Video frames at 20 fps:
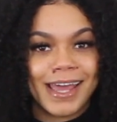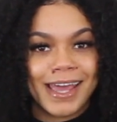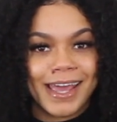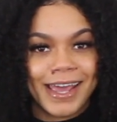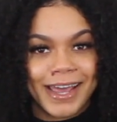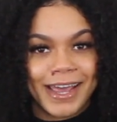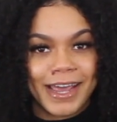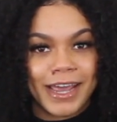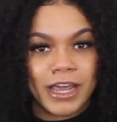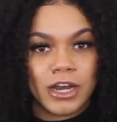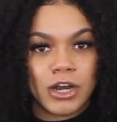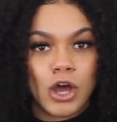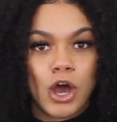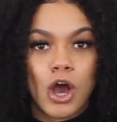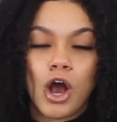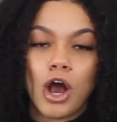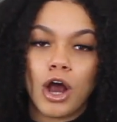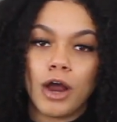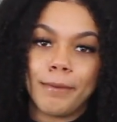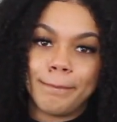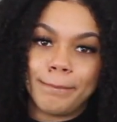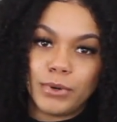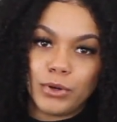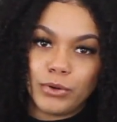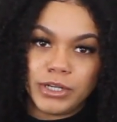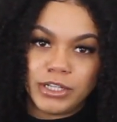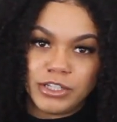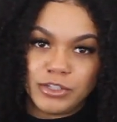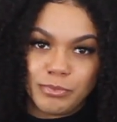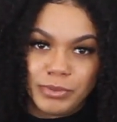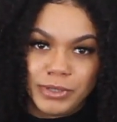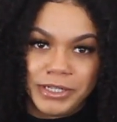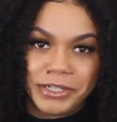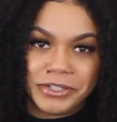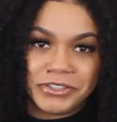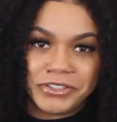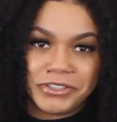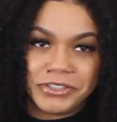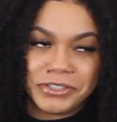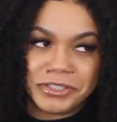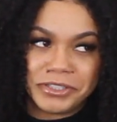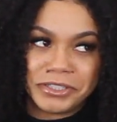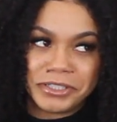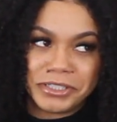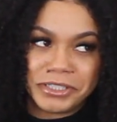and our booties bleached.